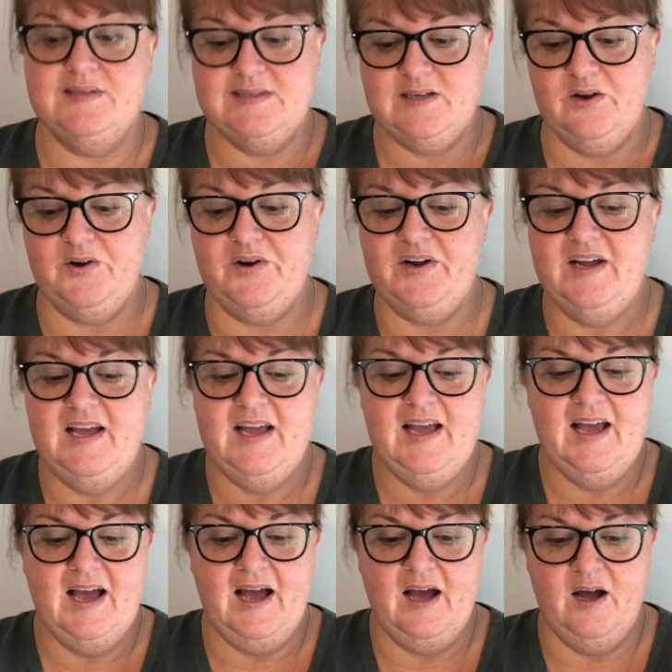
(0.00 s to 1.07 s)
So
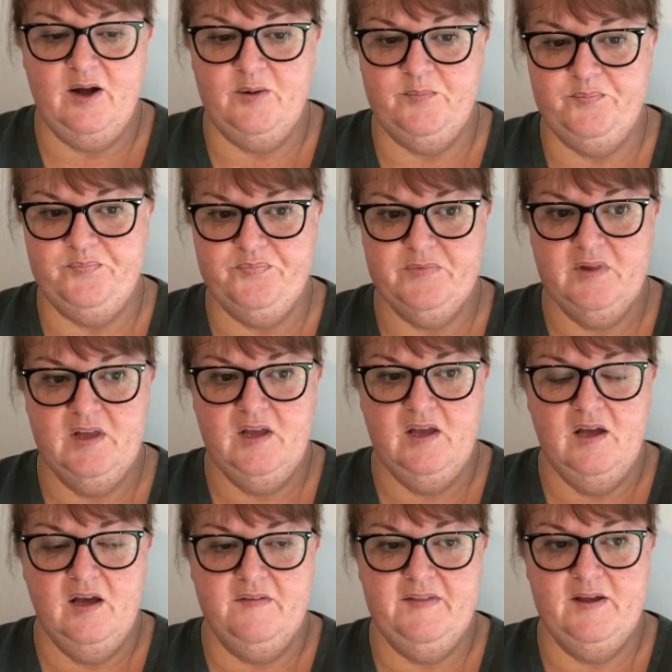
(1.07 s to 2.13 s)
I
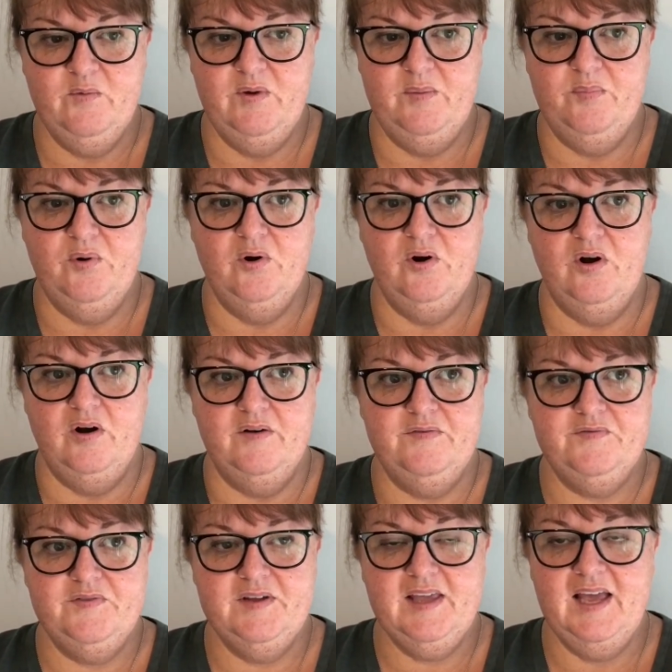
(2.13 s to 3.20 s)
think we'd put
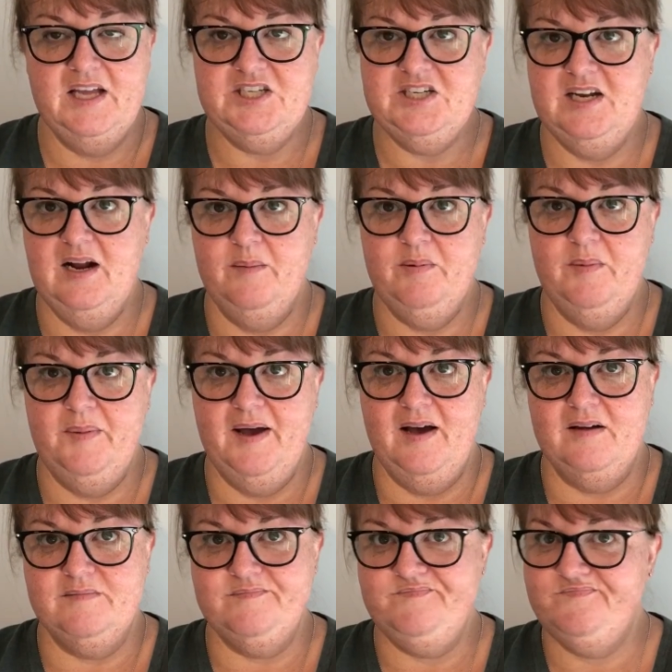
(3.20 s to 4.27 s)
off catching up
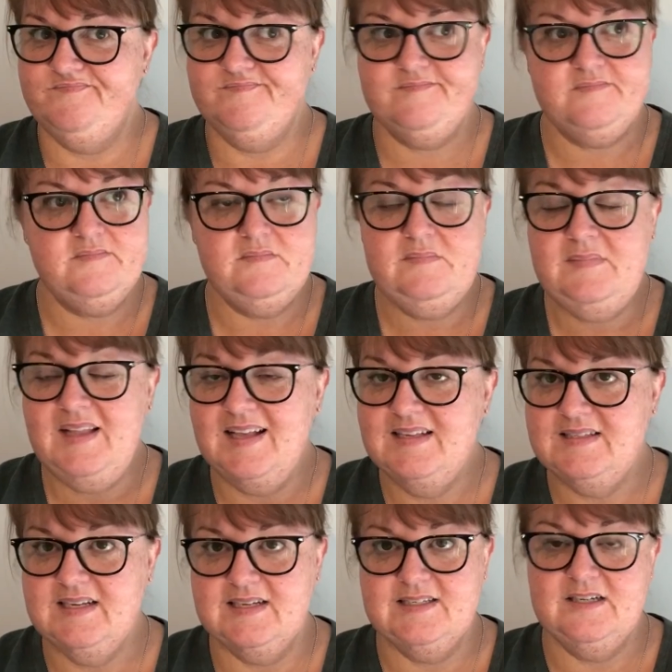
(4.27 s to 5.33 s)
about
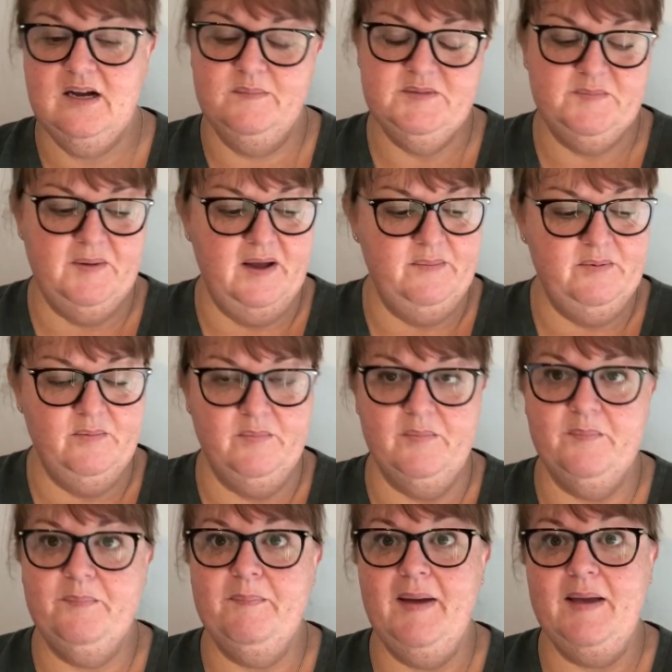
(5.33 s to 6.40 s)
6 times
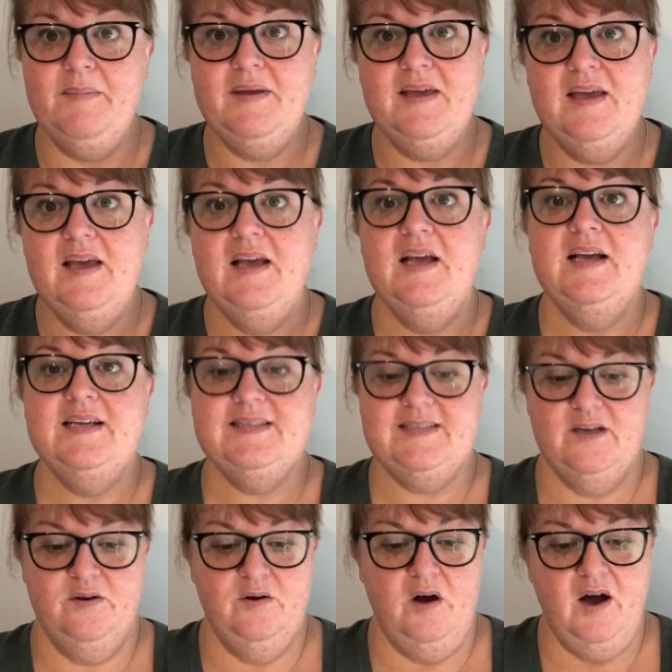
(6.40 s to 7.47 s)
maybe.
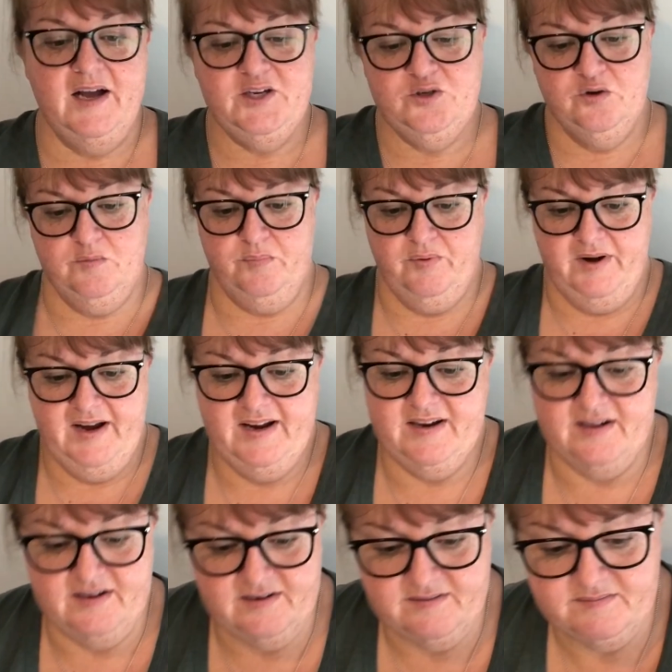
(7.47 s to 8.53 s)
So I took bread
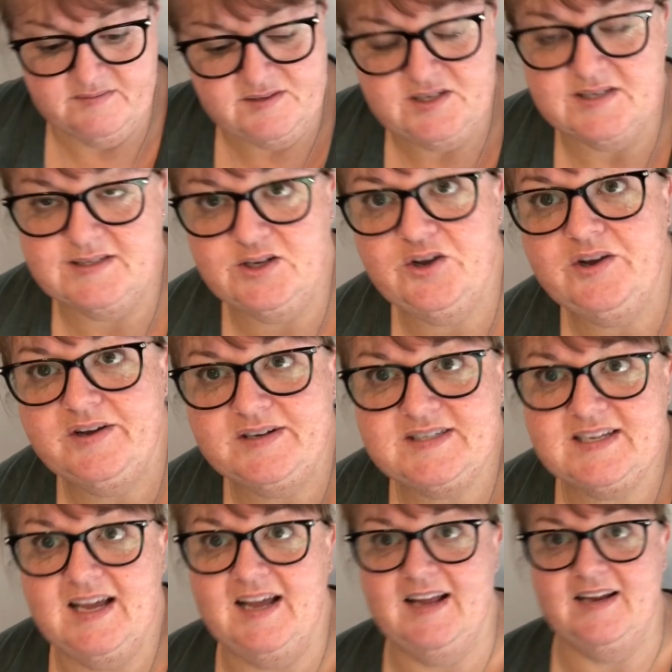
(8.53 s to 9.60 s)
and dessert,
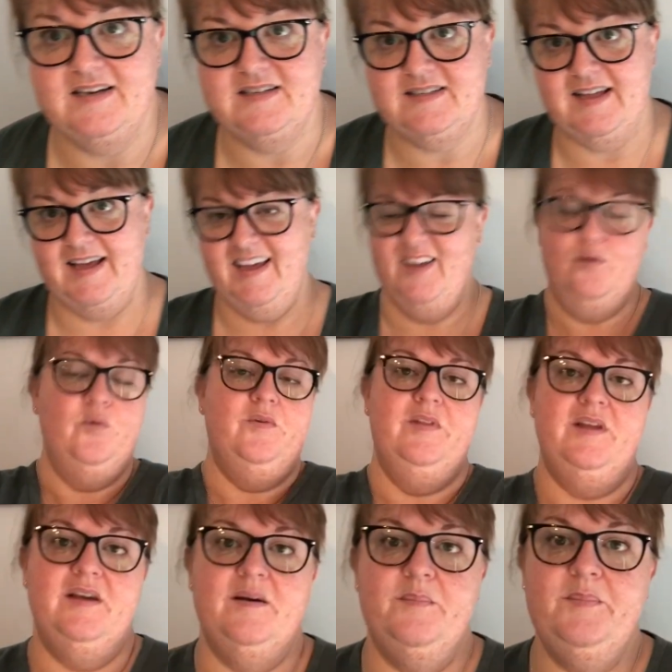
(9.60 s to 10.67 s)
and they had all
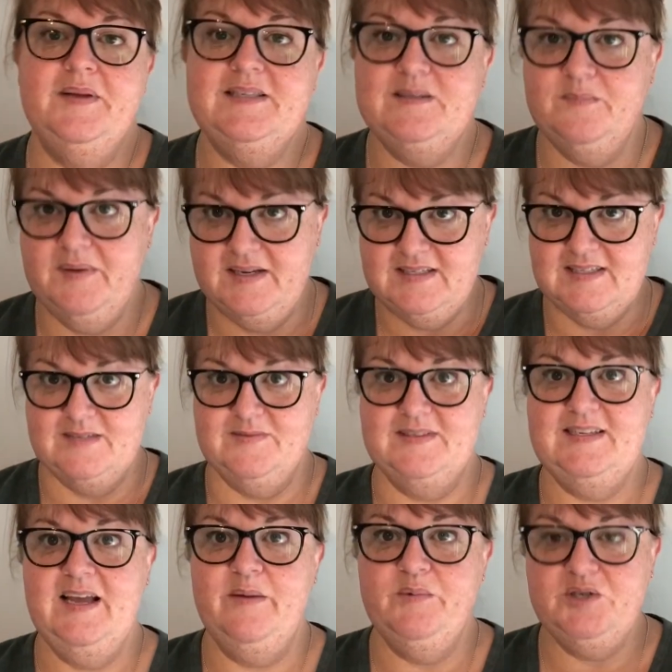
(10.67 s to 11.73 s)
the bits and pieces for
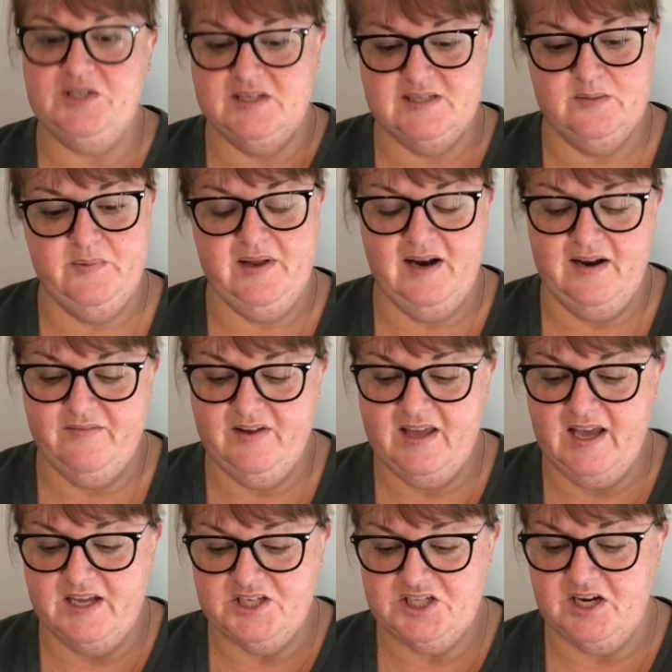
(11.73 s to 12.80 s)
sandwiches, and we had a lovely
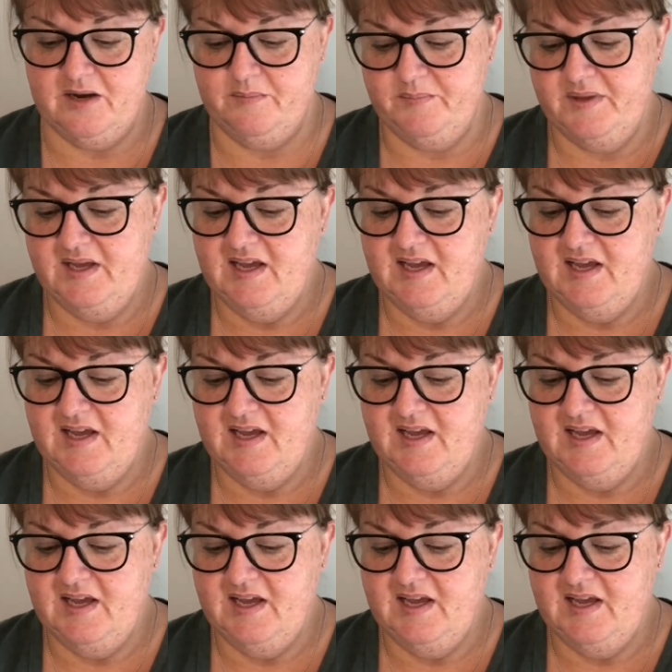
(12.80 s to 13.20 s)
catch up.